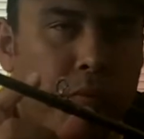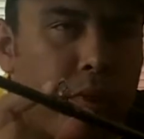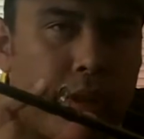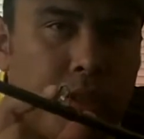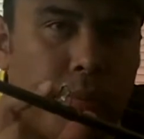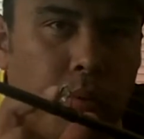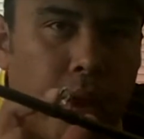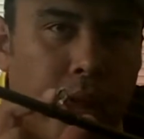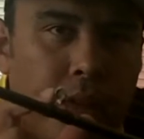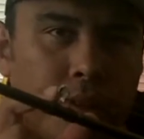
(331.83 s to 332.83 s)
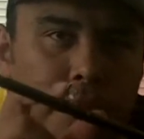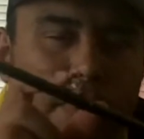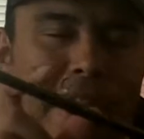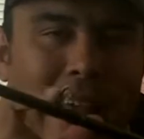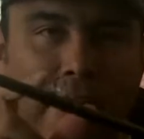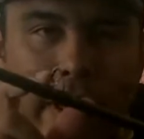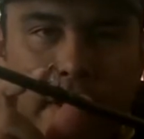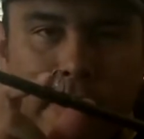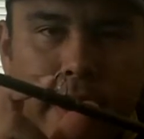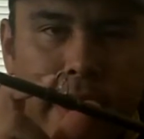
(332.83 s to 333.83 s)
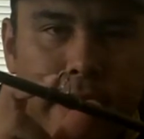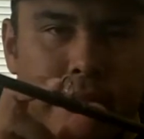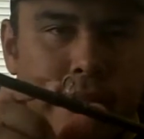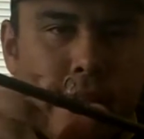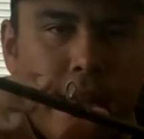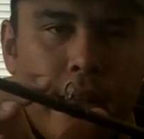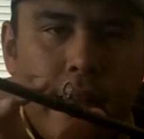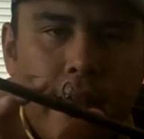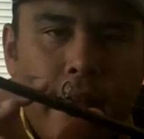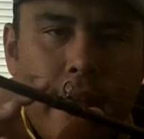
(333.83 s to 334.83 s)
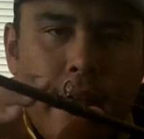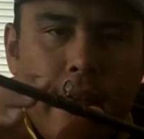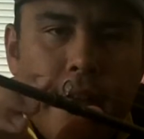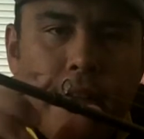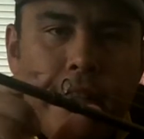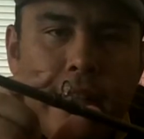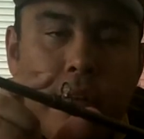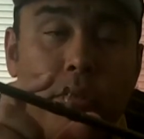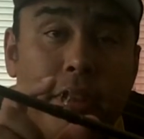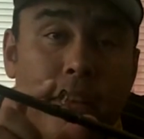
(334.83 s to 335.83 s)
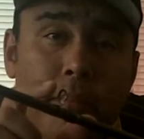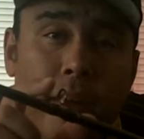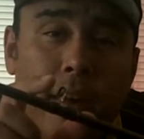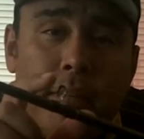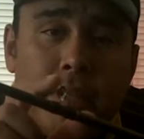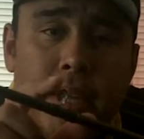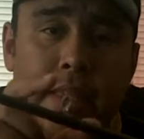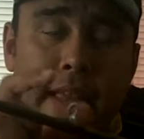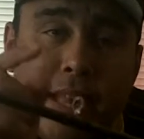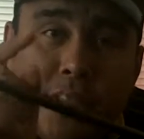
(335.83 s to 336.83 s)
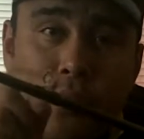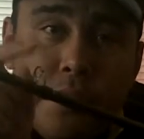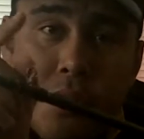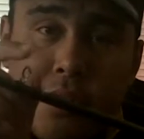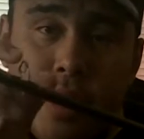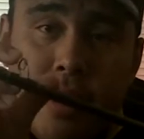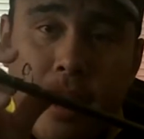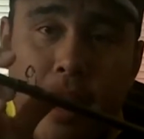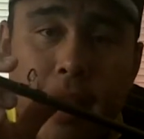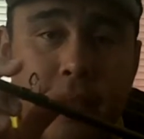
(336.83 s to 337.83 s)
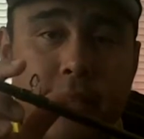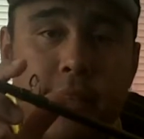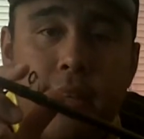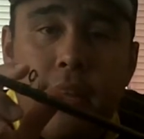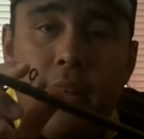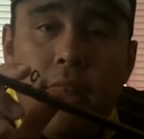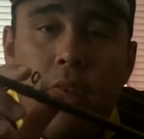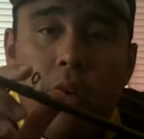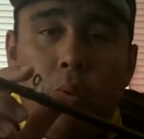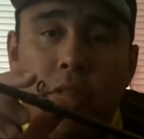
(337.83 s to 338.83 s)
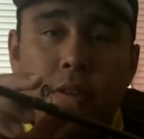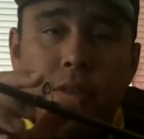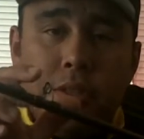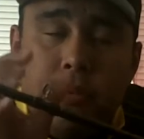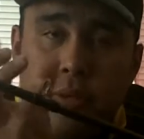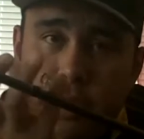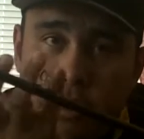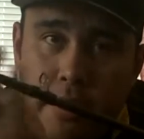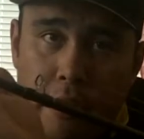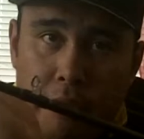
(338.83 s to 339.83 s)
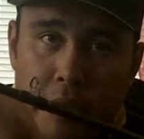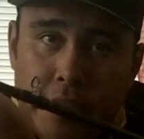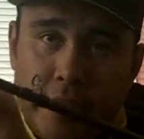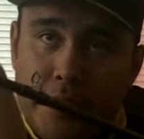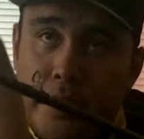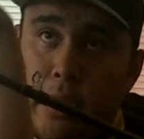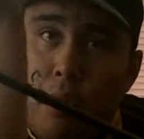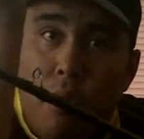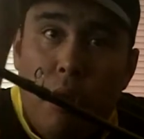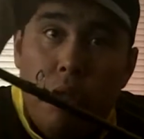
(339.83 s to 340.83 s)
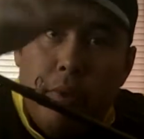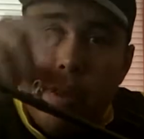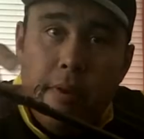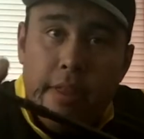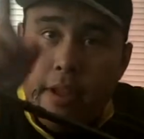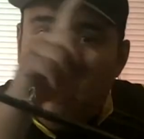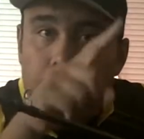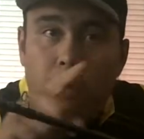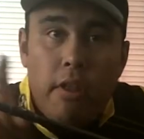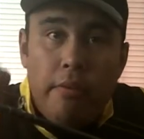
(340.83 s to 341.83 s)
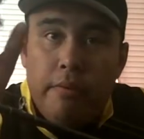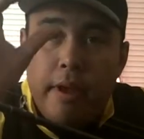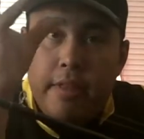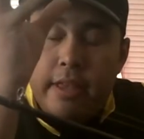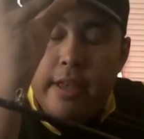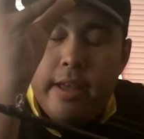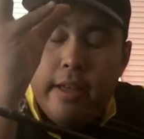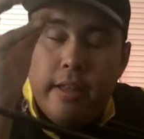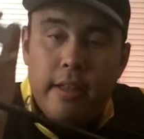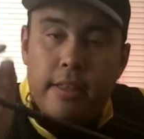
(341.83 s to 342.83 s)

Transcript: really super lightweight guides. Another thing, the cool thing about them is that the inserts in the guides, what those do is they're recessed, so they go all the way around, they curve all the way around the